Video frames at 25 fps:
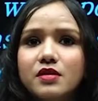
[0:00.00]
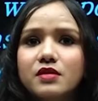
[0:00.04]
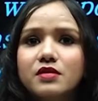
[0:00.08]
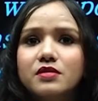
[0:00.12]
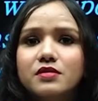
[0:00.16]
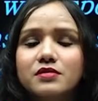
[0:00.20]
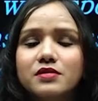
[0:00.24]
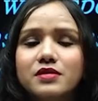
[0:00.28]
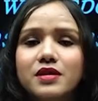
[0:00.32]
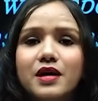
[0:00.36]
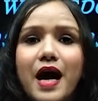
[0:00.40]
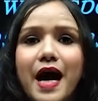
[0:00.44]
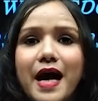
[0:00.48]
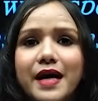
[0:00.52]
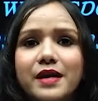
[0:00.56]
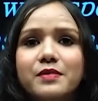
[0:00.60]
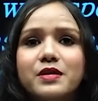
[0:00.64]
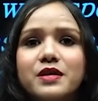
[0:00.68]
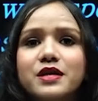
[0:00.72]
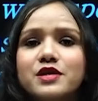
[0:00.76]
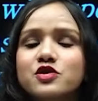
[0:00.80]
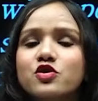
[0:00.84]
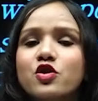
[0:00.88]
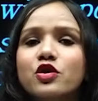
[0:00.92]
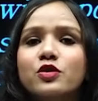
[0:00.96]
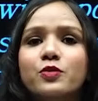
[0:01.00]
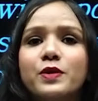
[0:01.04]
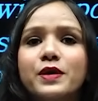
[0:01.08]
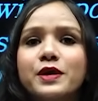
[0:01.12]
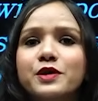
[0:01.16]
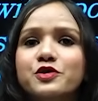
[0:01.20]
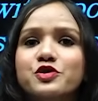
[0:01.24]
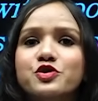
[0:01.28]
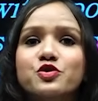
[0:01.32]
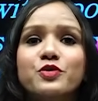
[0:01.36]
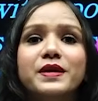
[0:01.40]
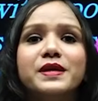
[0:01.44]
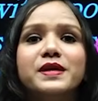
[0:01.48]
the animal is not going to
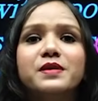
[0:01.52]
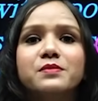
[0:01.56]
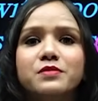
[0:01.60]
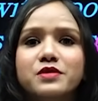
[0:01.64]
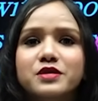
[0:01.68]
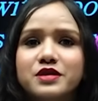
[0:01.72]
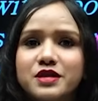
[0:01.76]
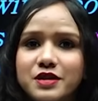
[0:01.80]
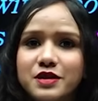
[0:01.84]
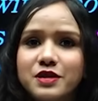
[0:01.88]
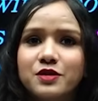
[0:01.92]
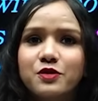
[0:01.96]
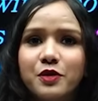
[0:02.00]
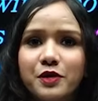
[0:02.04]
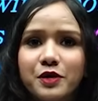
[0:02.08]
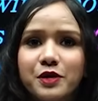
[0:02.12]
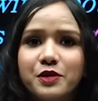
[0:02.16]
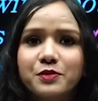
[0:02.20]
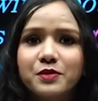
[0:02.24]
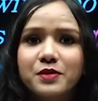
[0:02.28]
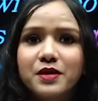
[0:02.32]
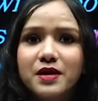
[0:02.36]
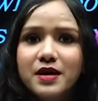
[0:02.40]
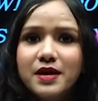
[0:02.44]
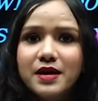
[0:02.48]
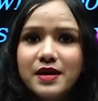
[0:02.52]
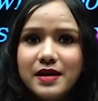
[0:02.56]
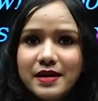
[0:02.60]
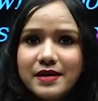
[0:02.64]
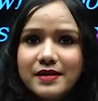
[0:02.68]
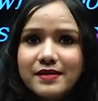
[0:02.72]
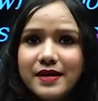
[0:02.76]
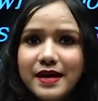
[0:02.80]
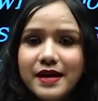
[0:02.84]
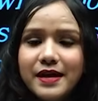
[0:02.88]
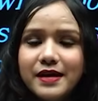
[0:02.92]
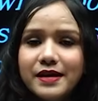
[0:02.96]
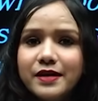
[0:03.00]
show any mercy on you,
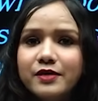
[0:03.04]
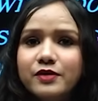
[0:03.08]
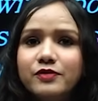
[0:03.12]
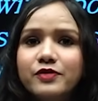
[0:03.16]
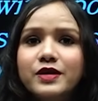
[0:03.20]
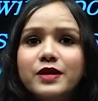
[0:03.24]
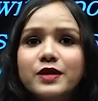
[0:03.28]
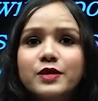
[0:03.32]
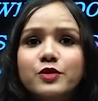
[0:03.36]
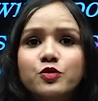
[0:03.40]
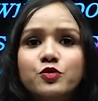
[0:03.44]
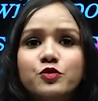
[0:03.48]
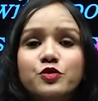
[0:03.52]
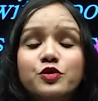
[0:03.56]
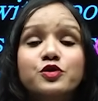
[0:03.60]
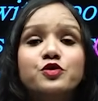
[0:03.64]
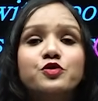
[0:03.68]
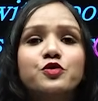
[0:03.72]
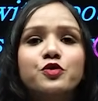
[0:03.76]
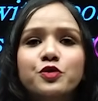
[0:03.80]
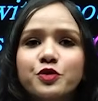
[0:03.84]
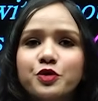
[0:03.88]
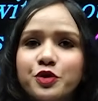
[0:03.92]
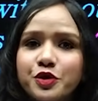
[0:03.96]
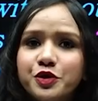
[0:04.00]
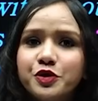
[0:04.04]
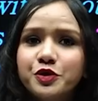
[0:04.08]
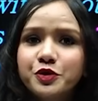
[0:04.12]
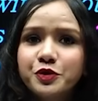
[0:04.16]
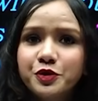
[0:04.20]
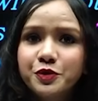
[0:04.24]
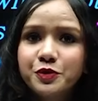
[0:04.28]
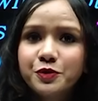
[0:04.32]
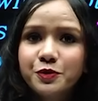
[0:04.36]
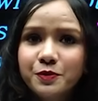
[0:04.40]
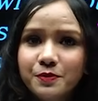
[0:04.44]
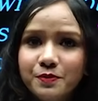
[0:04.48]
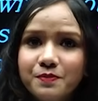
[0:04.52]
right? It will do no good to
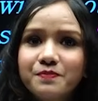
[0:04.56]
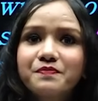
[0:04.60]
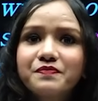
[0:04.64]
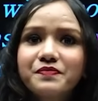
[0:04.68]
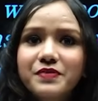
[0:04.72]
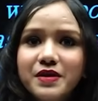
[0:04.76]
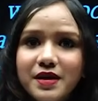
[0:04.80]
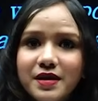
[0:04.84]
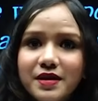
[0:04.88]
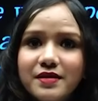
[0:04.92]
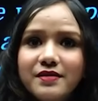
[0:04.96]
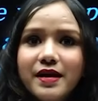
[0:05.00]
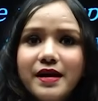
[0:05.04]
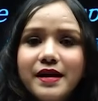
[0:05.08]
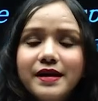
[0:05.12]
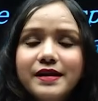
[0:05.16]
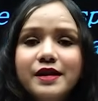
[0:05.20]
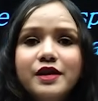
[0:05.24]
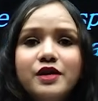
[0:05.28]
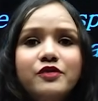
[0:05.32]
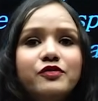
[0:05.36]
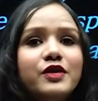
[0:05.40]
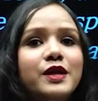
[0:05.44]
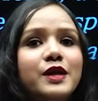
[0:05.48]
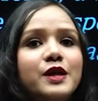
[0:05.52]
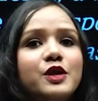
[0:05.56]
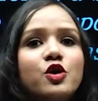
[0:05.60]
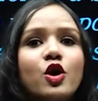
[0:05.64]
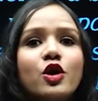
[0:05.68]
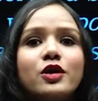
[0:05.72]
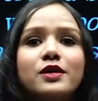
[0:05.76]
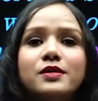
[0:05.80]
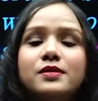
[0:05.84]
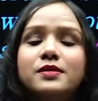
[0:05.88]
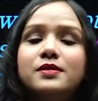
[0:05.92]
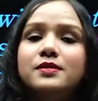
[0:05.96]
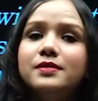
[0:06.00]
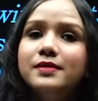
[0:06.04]
you, right? It will not
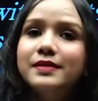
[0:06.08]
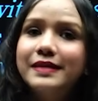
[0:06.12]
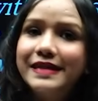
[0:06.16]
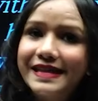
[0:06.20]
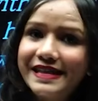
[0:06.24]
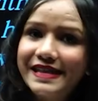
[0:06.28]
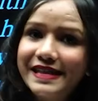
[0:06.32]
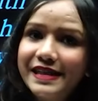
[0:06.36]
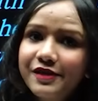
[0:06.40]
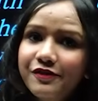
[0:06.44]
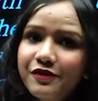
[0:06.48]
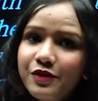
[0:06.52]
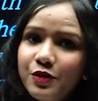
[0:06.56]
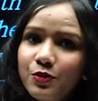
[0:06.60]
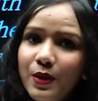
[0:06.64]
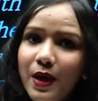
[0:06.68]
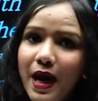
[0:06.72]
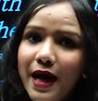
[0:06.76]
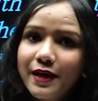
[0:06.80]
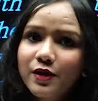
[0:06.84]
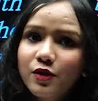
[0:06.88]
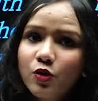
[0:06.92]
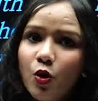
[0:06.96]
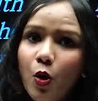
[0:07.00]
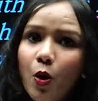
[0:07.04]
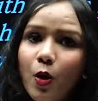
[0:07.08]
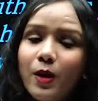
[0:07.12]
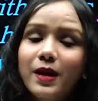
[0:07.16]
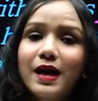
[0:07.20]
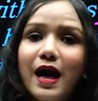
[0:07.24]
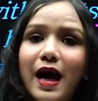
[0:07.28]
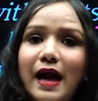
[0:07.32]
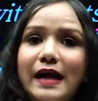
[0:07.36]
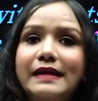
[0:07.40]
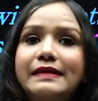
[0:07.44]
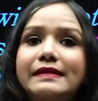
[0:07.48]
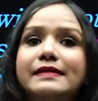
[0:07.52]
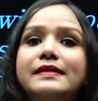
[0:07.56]
leave you at all
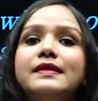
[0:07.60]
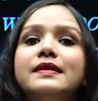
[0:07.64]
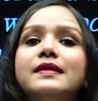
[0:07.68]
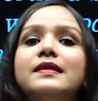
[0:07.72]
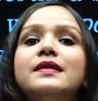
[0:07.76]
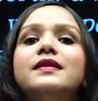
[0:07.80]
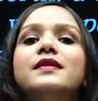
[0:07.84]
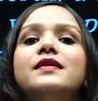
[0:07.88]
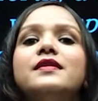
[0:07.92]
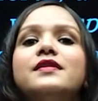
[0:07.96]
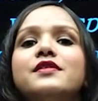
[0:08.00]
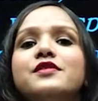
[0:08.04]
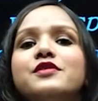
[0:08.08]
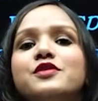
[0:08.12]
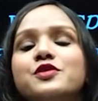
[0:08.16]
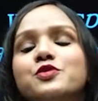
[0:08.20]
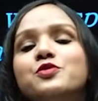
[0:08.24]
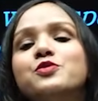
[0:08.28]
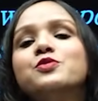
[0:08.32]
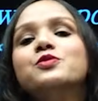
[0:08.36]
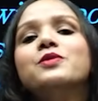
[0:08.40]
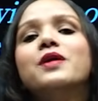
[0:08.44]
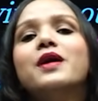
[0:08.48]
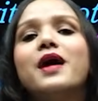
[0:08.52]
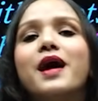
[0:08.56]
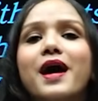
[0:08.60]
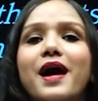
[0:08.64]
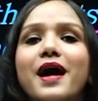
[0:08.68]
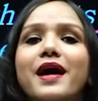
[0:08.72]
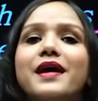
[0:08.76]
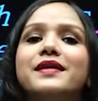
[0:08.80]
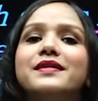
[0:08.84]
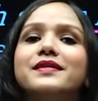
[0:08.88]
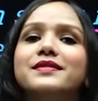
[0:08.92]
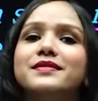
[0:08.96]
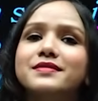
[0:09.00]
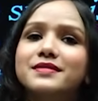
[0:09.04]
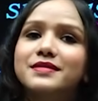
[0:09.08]
until you are
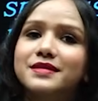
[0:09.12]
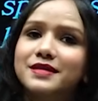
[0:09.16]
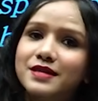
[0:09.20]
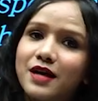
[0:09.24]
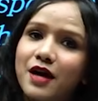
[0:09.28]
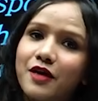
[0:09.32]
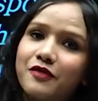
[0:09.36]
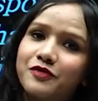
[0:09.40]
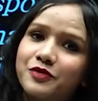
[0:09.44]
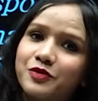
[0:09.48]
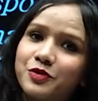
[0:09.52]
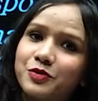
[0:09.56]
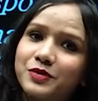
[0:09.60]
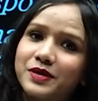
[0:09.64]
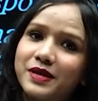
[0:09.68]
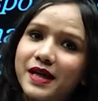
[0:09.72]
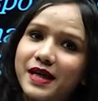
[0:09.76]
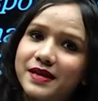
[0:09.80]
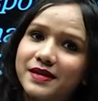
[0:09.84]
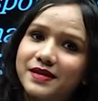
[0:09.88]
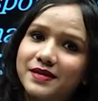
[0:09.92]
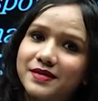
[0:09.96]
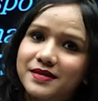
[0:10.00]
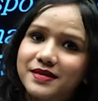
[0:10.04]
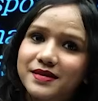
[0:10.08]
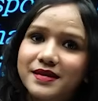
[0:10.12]
starved to death,